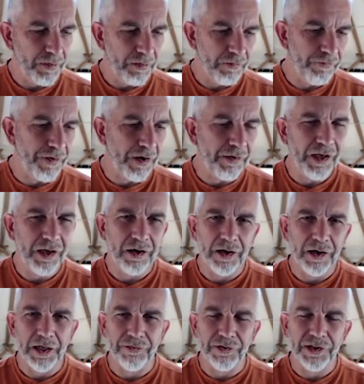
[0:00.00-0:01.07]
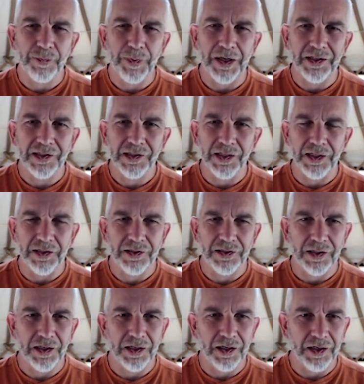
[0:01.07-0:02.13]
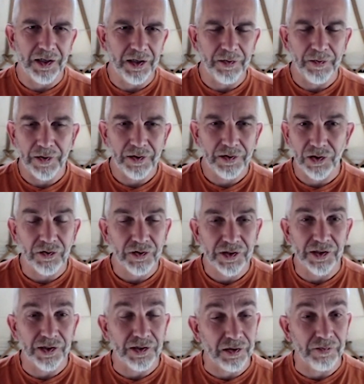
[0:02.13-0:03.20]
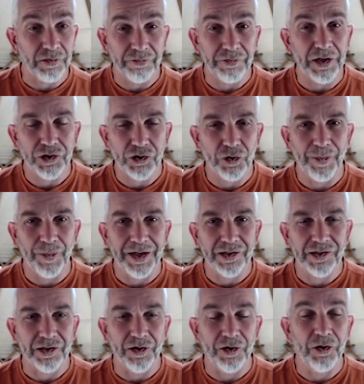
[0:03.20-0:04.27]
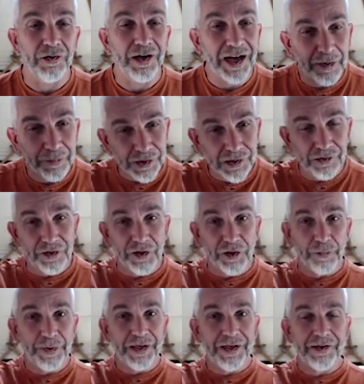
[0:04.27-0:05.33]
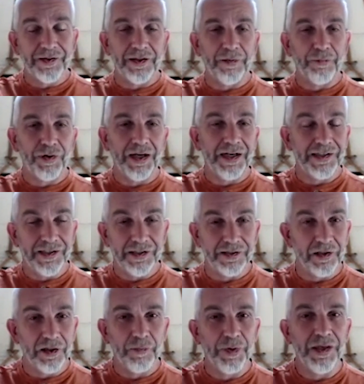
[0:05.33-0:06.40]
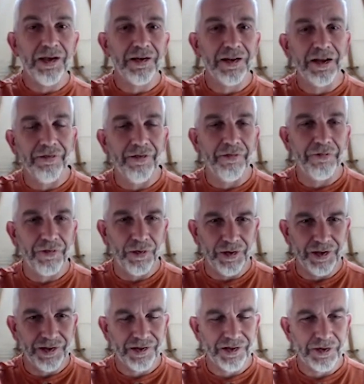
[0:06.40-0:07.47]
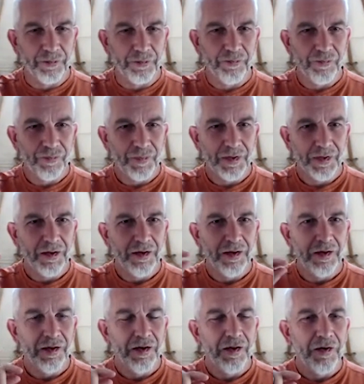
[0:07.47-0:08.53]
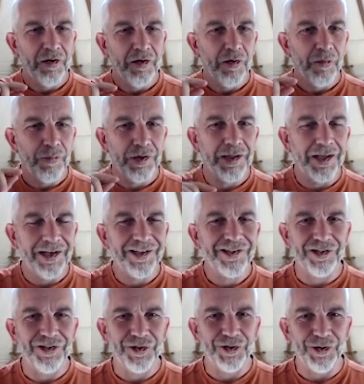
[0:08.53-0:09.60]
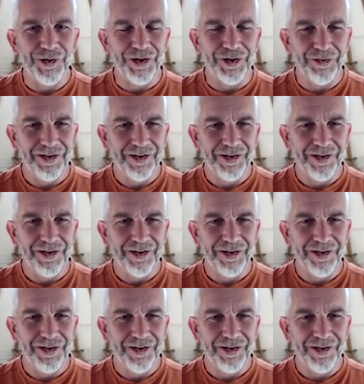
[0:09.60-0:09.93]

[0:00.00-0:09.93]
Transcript: very highly respected doctors of conventional medicine who are absolutely at the peak of their practice, at the peak of their influence, but they listen to you.